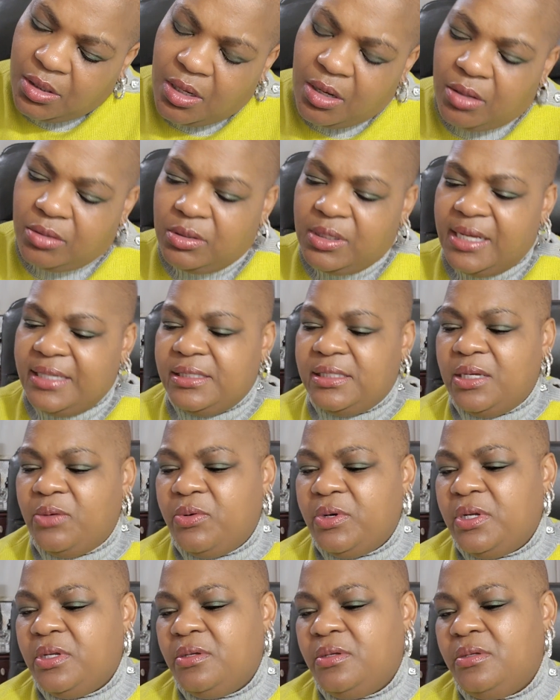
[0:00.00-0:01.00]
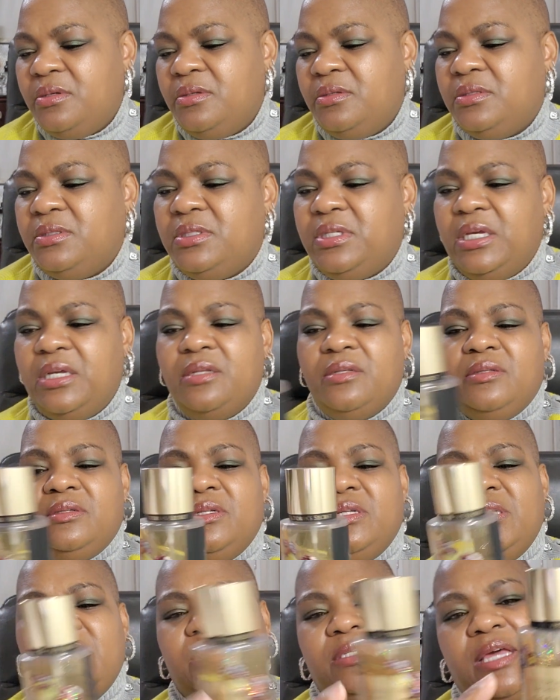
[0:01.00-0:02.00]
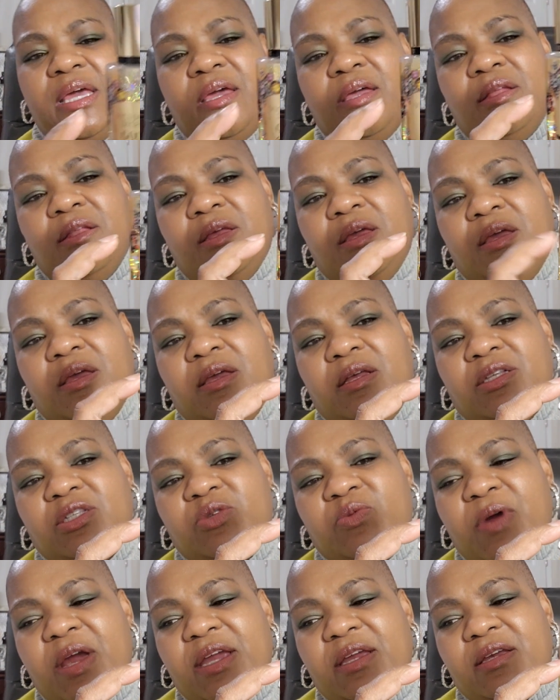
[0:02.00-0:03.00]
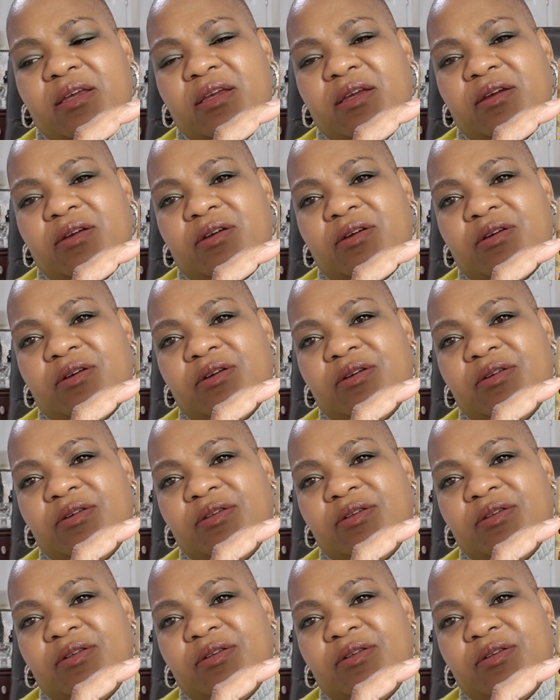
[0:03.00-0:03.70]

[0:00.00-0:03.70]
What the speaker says: Oh, that's where the dent is at. It's right here.